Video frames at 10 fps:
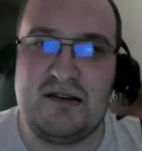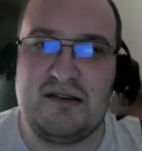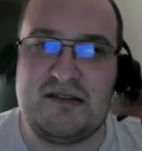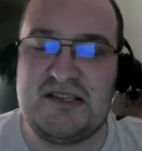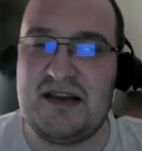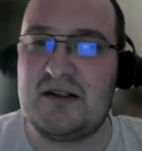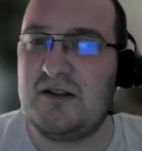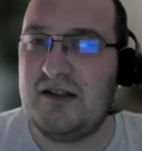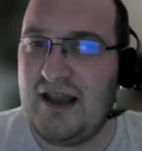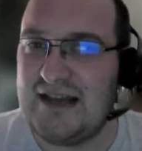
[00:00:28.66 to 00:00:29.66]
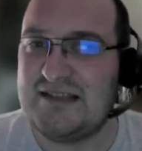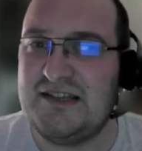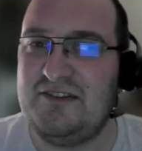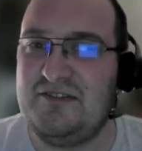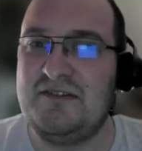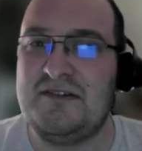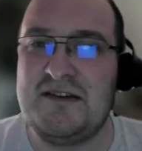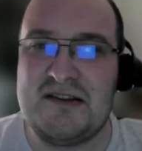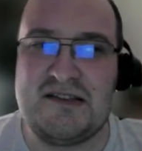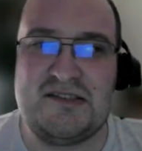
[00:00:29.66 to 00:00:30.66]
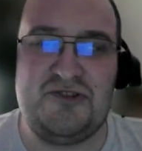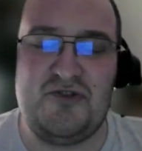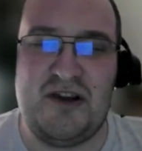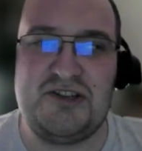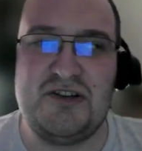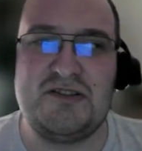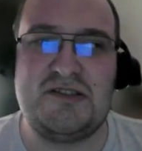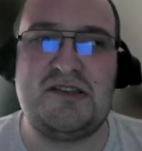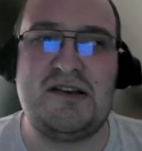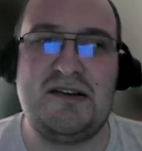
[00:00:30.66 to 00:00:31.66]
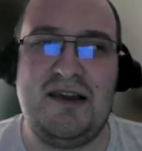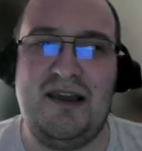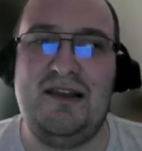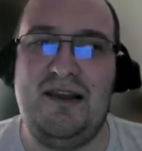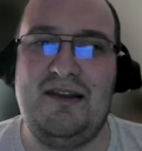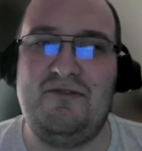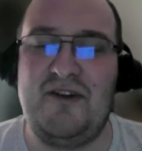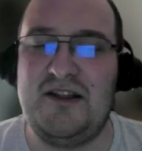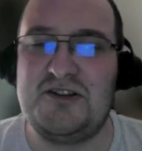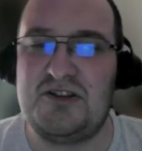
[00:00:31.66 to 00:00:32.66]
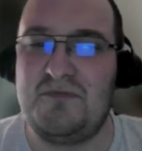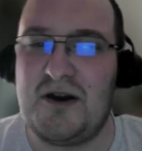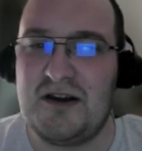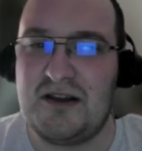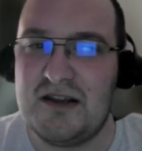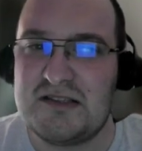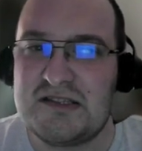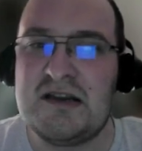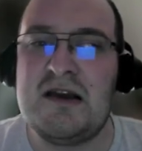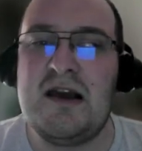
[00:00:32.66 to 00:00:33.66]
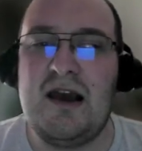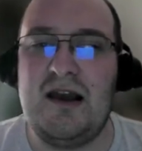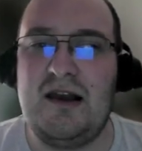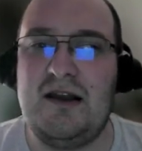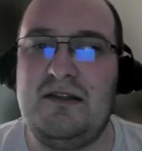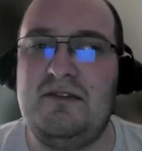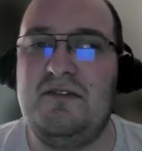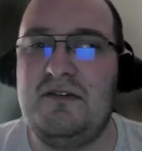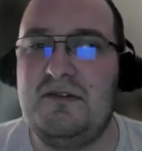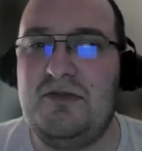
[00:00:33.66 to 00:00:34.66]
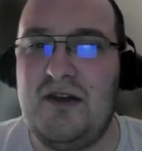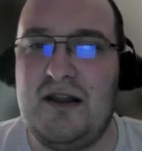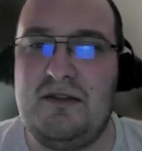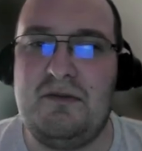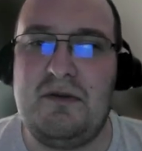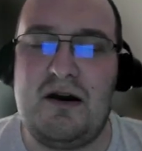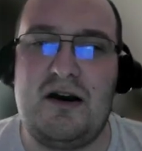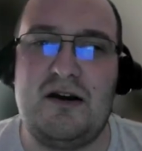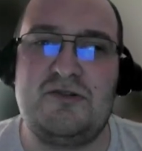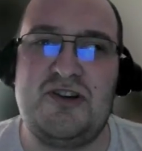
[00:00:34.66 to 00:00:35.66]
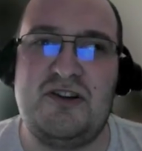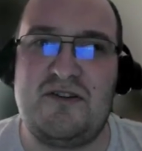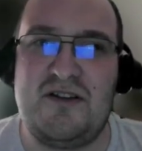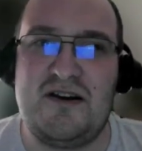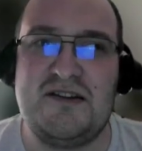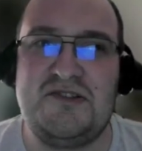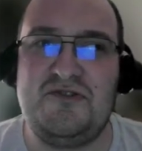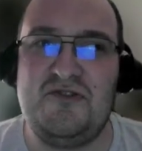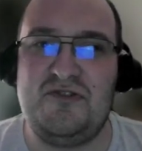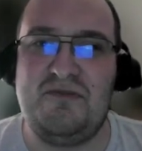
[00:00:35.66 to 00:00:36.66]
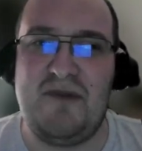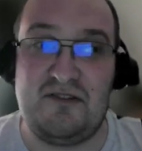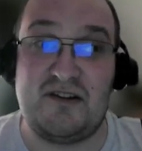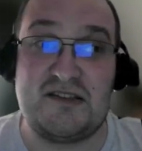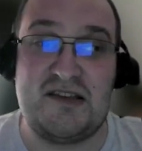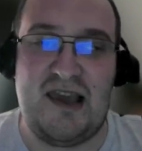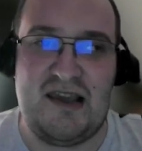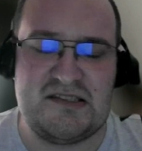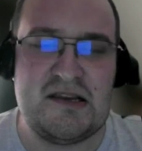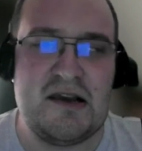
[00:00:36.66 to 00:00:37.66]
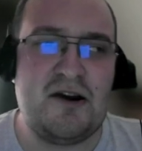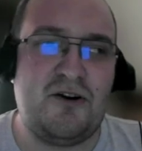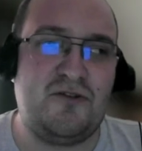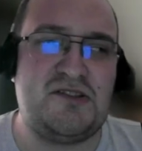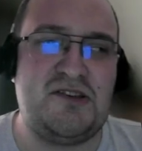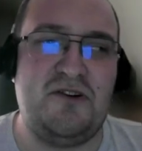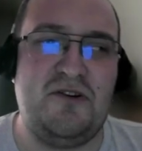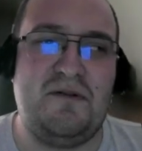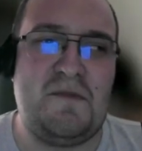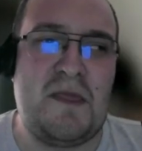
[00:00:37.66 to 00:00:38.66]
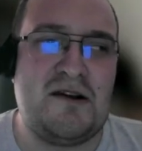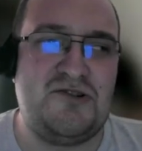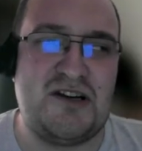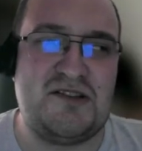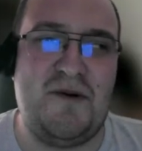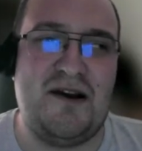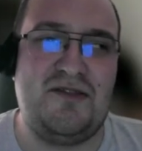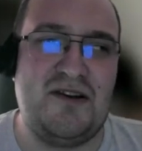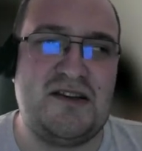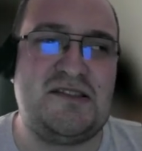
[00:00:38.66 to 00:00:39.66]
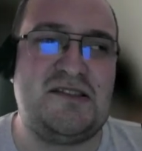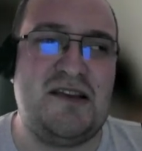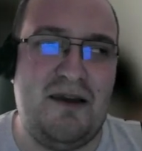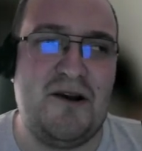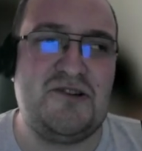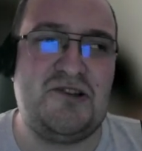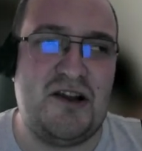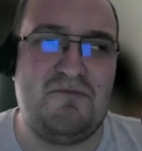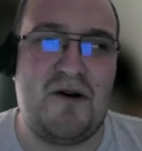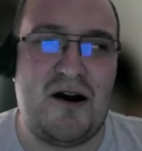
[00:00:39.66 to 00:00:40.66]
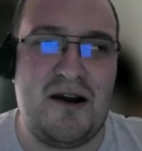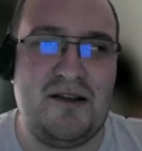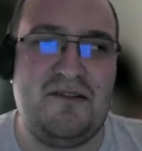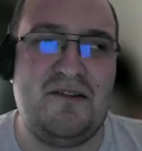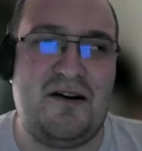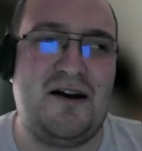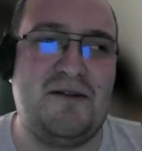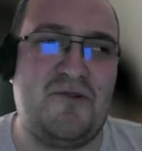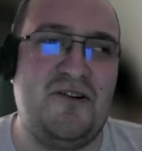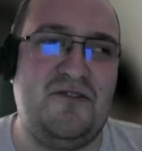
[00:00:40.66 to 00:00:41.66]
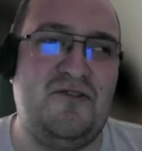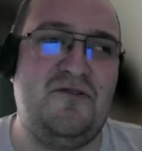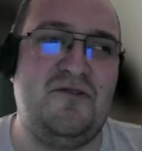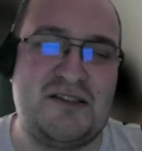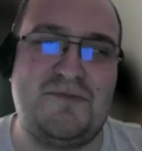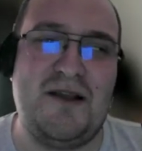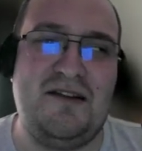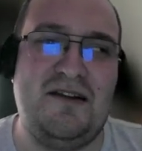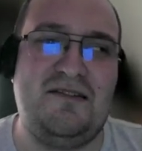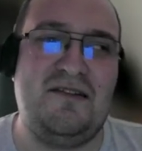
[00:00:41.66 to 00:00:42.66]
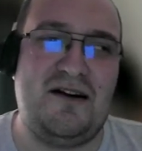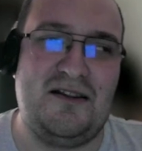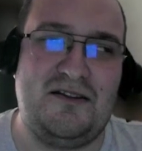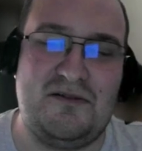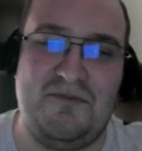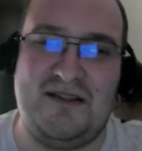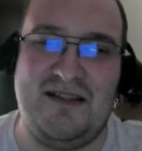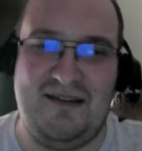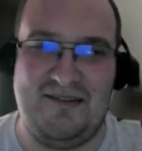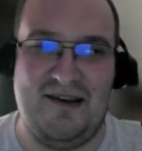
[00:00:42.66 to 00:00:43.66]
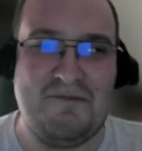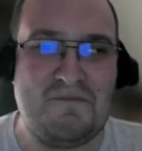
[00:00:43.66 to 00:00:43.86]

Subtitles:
single asset situations in financial markets, and then I'll generalize to the matrix case. Also, just bear this image in mind. I'm going to explain it a little bit later.